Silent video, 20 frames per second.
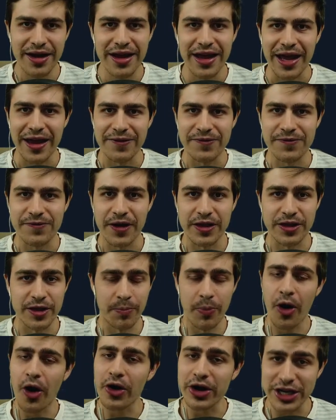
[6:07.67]
If the
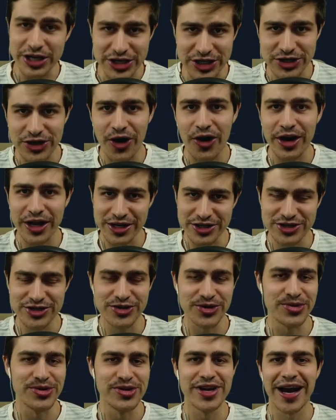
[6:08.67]
party's starting
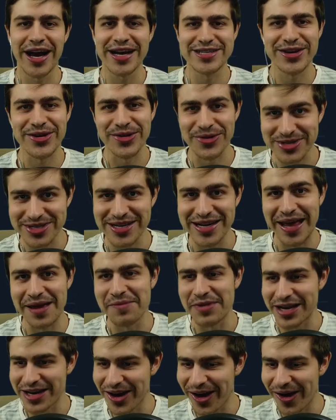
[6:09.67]
soon, you guys can also let
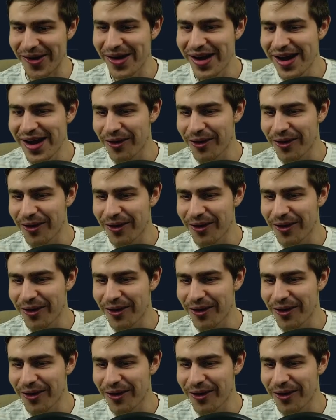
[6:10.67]
me know.